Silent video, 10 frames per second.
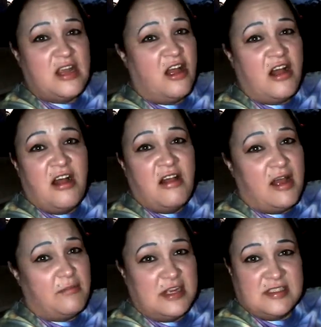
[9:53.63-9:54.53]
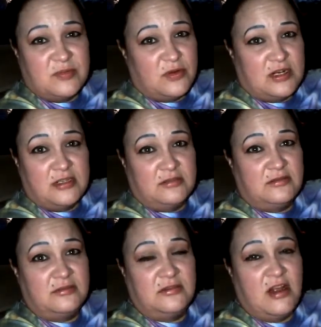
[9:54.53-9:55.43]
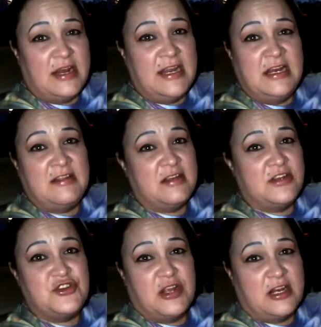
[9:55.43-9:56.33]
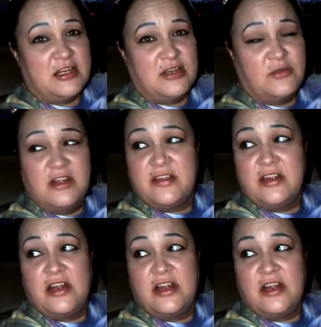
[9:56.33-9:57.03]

y'all all have my support. on anything that you got to deal with.